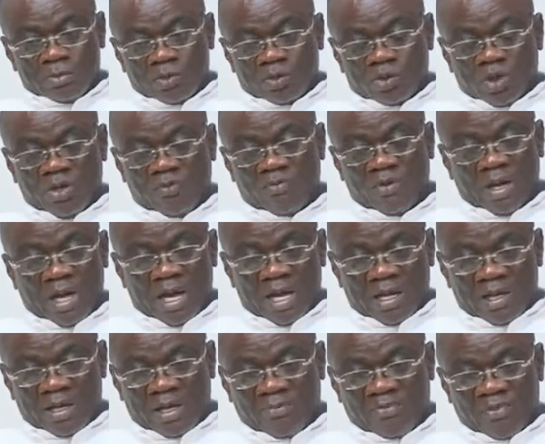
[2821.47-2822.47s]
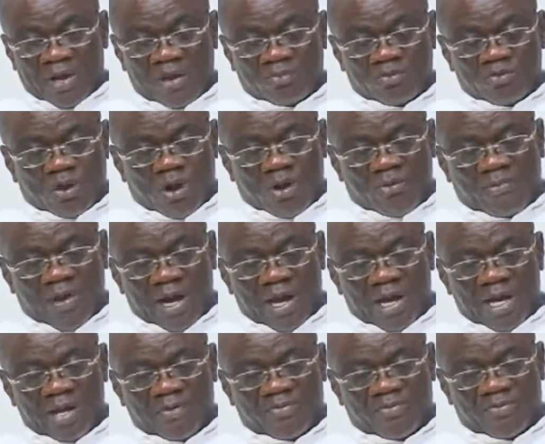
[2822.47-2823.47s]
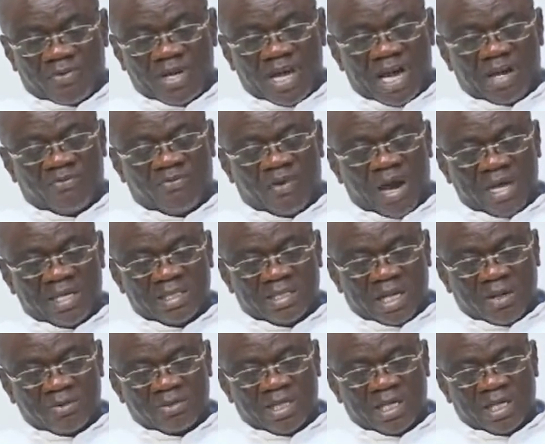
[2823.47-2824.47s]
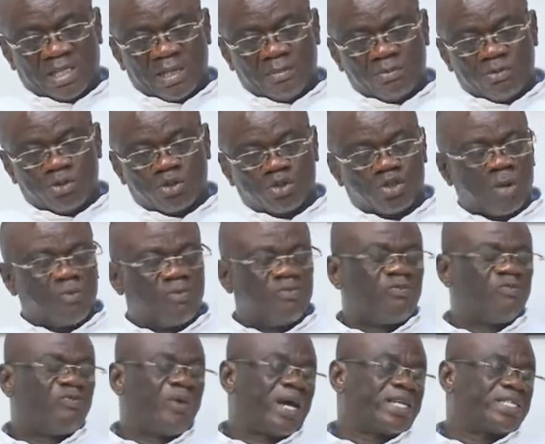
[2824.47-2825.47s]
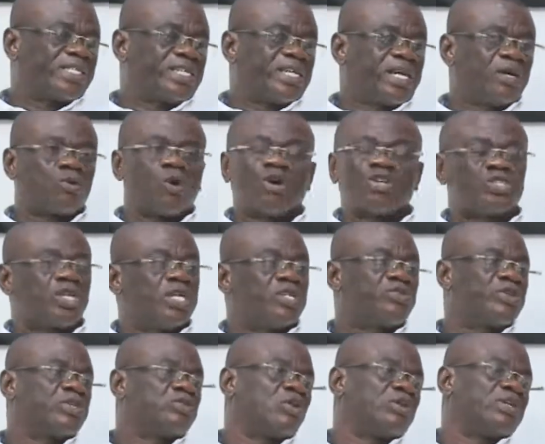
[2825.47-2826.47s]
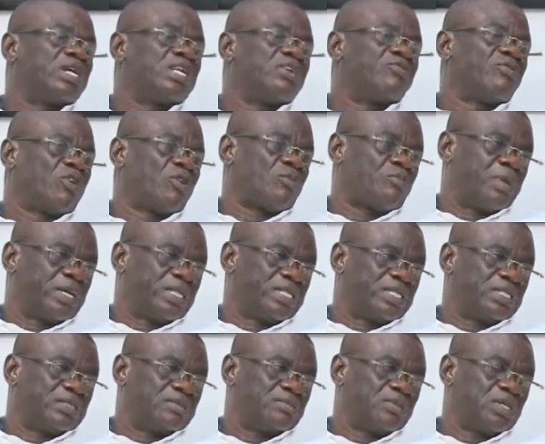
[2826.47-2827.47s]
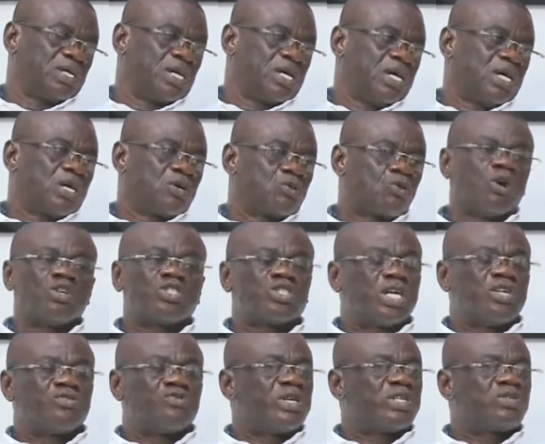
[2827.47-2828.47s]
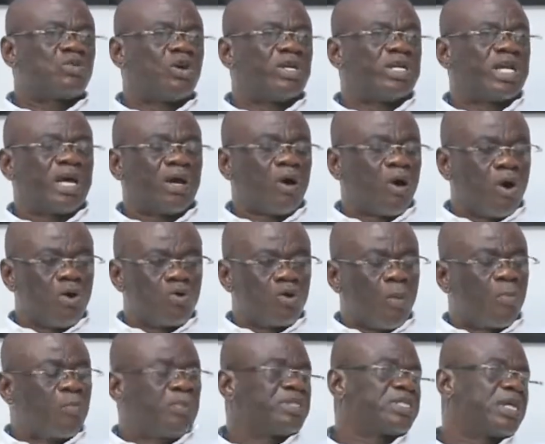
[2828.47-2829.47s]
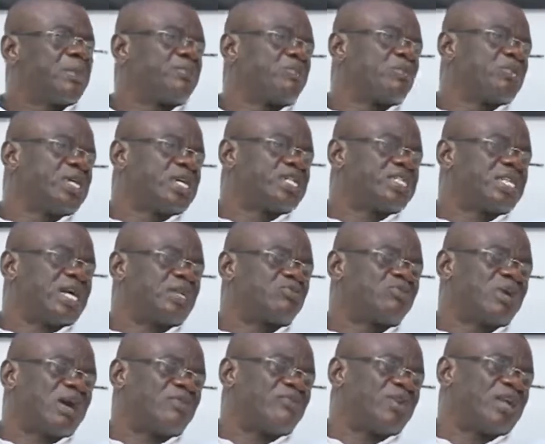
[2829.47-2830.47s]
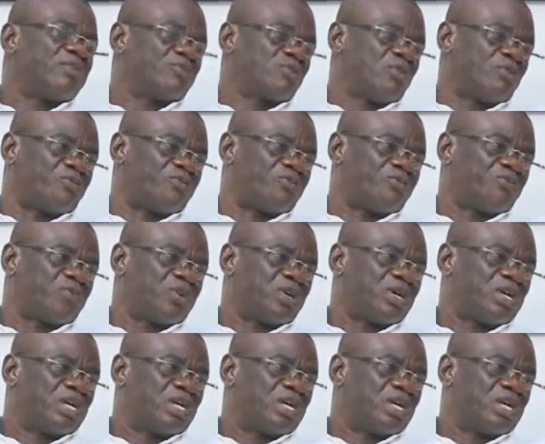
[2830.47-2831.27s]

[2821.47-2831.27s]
So if I have to offer a free advice, I'll tell them to stop fighting and concentrate on the development. Concentrate on the uncompleted project that we have left off.